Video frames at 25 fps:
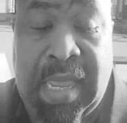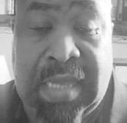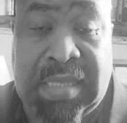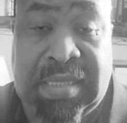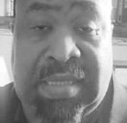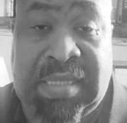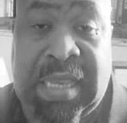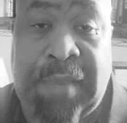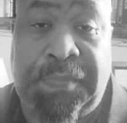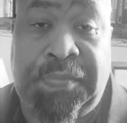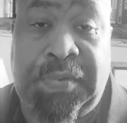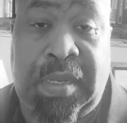they
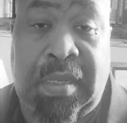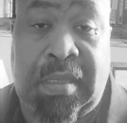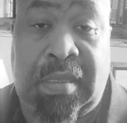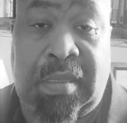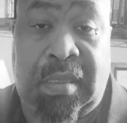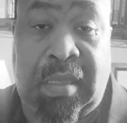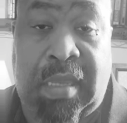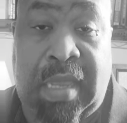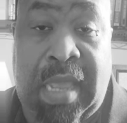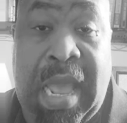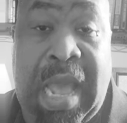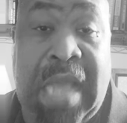accepted
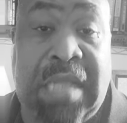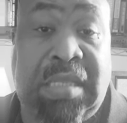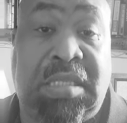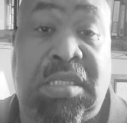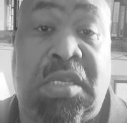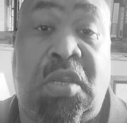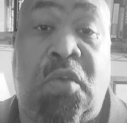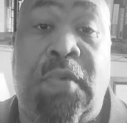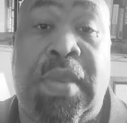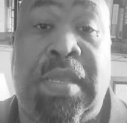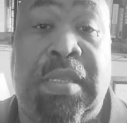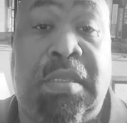the
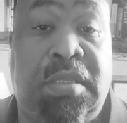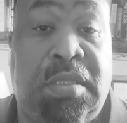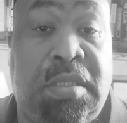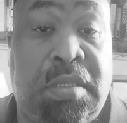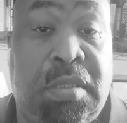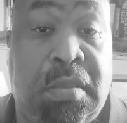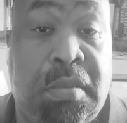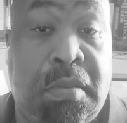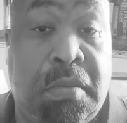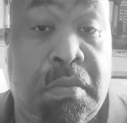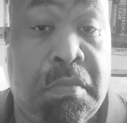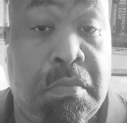
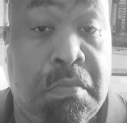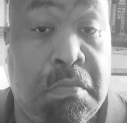consequence.